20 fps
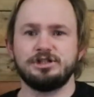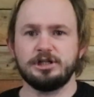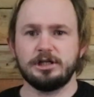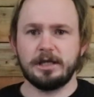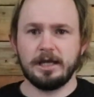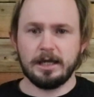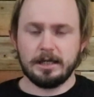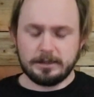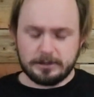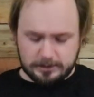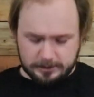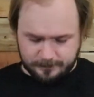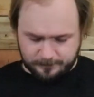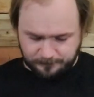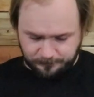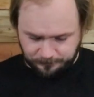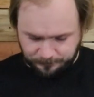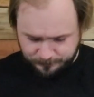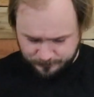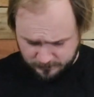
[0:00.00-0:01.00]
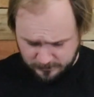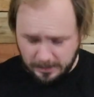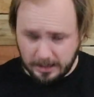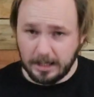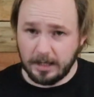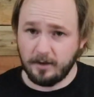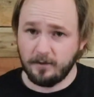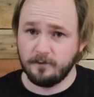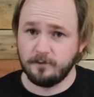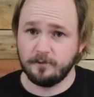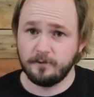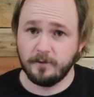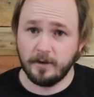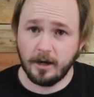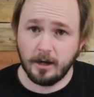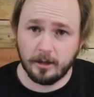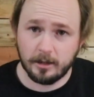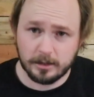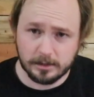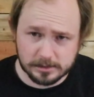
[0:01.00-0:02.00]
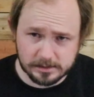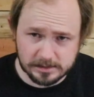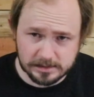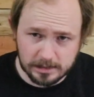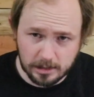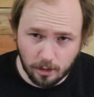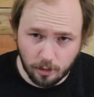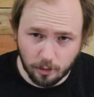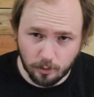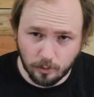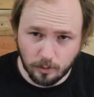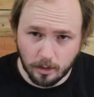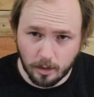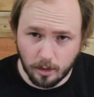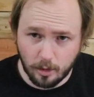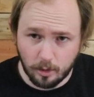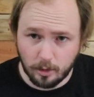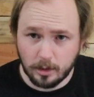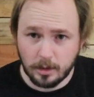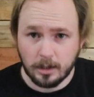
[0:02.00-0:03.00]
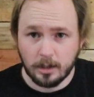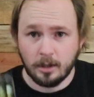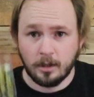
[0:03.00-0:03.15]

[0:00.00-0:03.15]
jig head and a very slow roll.